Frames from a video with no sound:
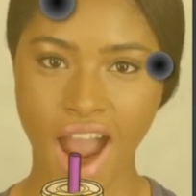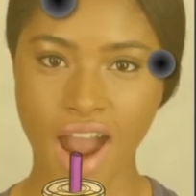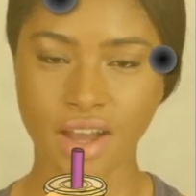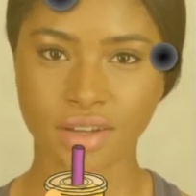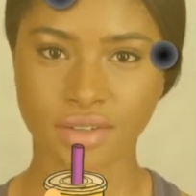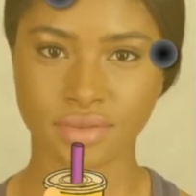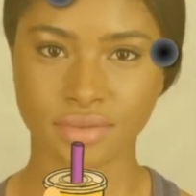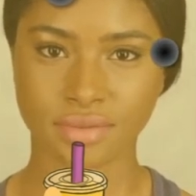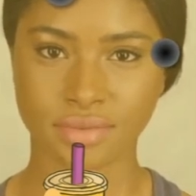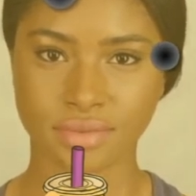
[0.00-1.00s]
For the next
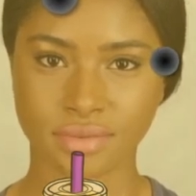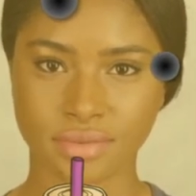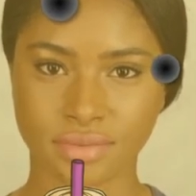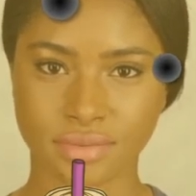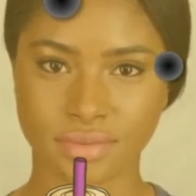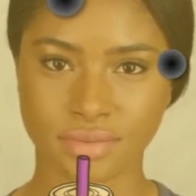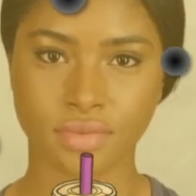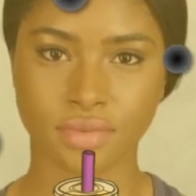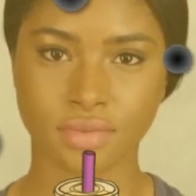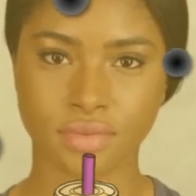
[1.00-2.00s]
part, we're going to add in
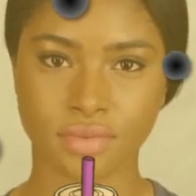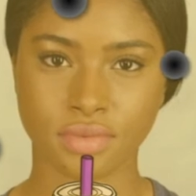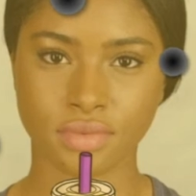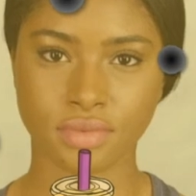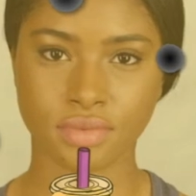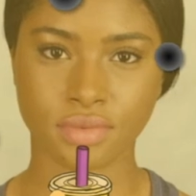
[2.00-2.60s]
the behavior script.